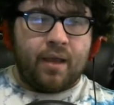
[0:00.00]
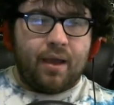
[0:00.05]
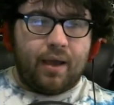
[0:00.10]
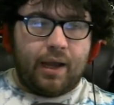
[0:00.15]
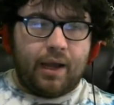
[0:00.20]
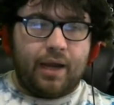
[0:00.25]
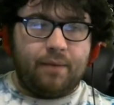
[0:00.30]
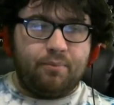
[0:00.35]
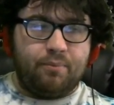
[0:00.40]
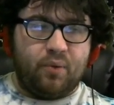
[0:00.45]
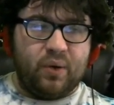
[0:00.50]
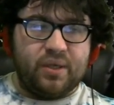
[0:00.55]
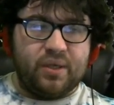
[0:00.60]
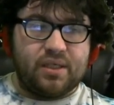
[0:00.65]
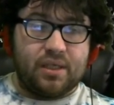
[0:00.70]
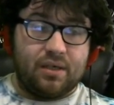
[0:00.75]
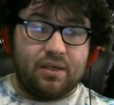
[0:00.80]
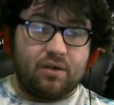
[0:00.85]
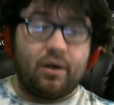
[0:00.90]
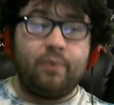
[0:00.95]
8 points
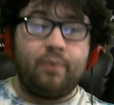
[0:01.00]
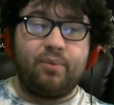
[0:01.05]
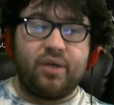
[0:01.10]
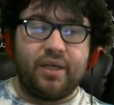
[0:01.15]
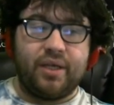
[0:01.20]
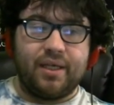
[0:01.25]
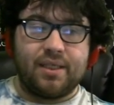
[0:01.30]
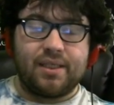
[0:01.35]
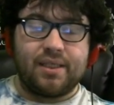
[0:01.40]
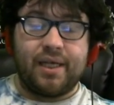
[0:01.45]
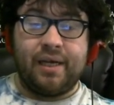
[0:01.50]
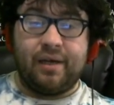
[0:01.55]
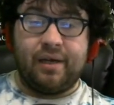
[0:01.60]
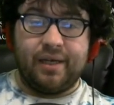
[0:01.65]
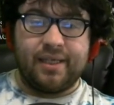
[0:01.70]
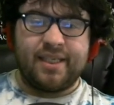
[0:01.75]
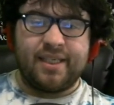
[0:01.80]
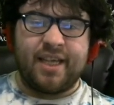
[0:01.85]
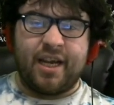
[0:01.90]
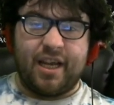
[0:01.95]
into Crippling Insight, like
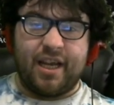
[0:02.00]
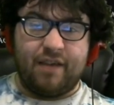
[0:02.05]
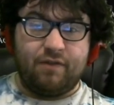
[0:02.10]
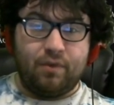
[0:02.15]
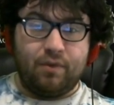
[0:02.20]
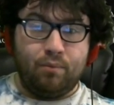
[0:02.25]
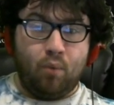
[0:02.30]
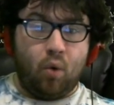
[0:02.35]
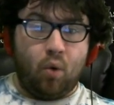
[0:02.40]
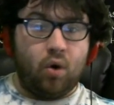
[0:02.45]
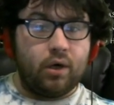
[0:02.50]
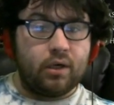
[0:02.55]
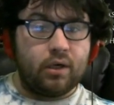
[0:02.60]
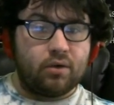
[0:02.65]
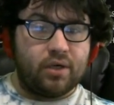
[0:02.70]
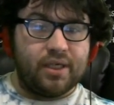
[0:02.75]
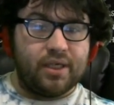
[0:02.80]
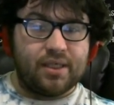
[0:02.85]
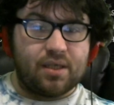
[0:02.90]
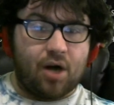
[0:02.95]
I said, even more
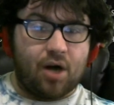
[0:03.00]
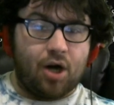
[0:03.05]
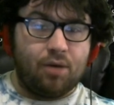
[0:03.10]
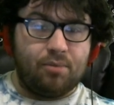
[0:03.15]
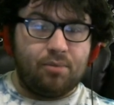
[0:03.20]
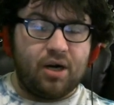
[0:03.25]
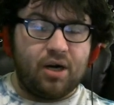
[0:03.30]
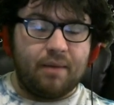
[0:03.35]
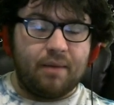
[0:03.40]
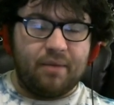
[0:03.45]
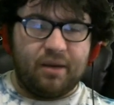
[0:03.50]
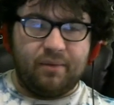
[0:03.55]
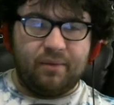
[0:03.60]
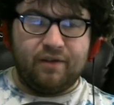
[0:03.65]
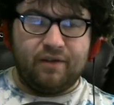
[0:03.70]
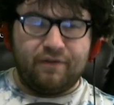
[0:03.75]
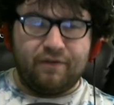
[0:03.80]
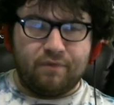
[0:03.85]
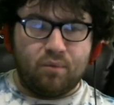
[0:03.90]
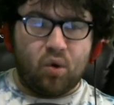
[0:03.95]
increased armor.
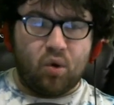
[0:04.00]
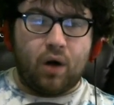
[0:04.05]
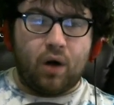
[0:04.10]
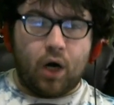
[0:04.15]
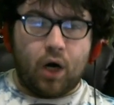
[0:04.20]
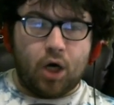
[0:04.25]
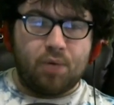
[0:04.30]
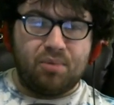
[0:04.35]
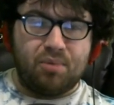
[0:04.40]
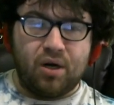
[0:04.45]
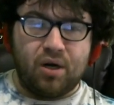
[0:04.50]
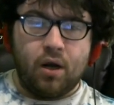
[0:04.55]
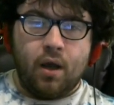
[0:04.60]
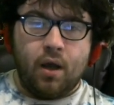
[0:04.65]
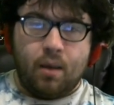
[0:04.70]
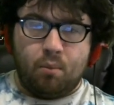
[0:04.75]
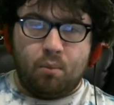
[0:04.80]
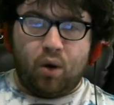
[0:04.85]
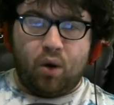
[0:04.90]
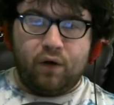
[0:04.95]
Even more armor,
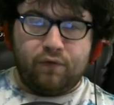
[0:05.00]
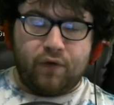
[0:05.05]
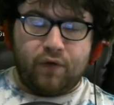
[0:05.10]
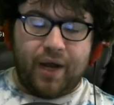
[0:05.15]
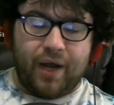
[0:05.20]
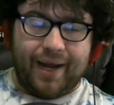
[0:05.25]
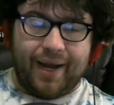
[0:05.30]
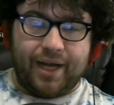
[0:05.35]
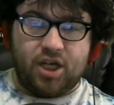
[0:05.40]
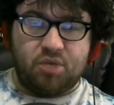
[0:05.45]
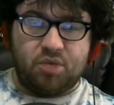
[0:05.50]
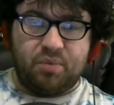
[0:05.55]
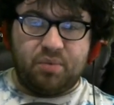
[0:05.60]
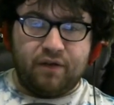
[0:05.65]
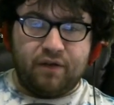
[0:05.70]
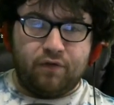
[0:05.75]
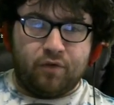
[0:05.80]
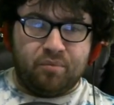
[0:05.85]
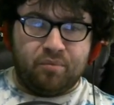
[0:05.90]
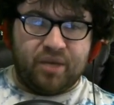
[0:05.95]
more flat
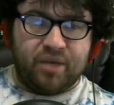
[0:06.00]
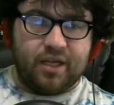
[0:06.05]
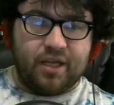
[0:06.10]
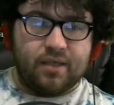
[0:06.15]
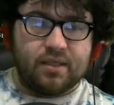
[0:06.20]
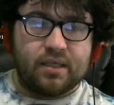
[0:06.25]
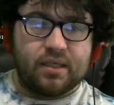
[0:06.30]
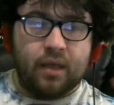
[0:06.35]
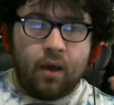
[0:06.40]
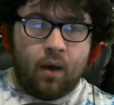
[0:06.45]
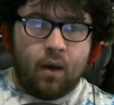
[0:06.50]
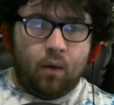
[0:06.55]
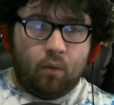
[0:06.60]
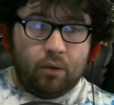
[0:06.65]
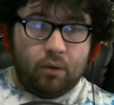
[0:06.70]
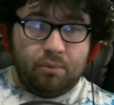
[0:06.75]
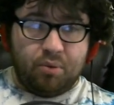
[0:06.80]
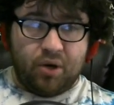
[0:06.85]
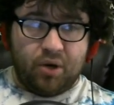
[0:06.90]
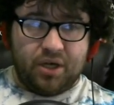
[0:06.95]
HP for minions.
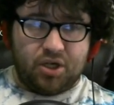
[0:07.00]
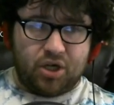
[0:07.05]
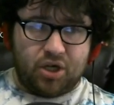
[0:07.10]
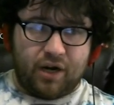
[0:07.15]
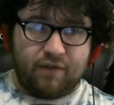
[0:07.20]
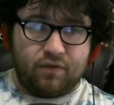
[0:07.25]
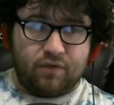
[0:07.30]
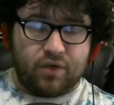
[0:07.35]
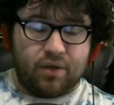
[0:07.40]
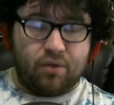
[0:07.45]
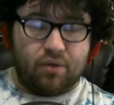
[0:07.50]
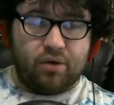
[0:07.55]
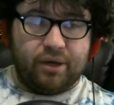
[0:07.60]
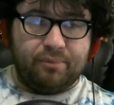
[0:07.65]
1 point travel into 3